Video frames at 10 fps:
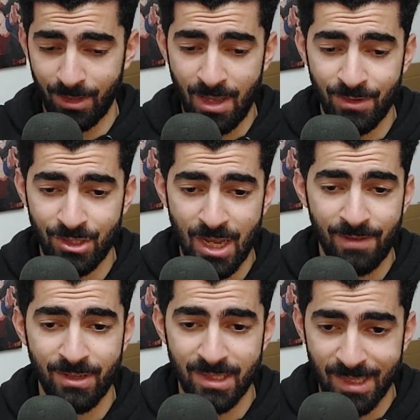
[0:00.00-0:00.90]
David
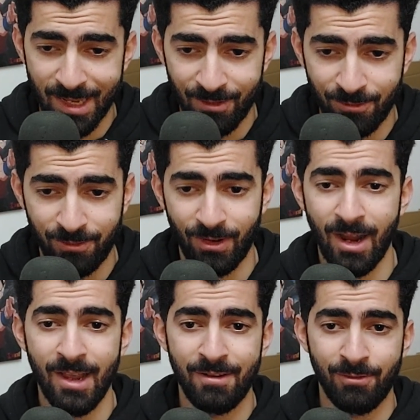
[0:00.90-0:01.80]
Jaffe is getting
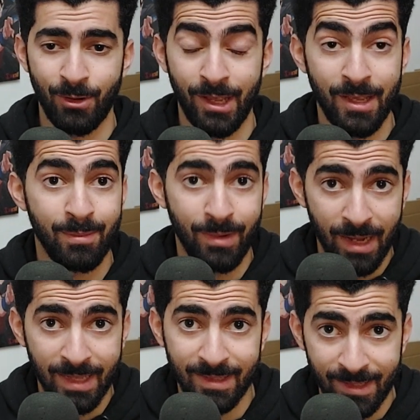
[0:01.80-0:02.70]
fried for him
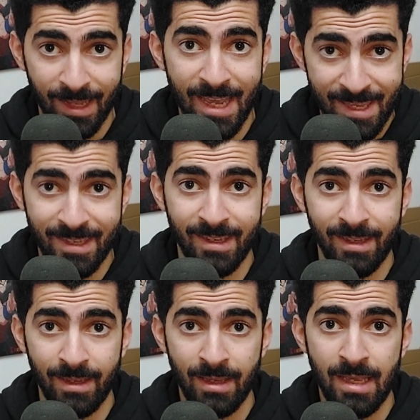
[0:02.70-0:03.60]
not liking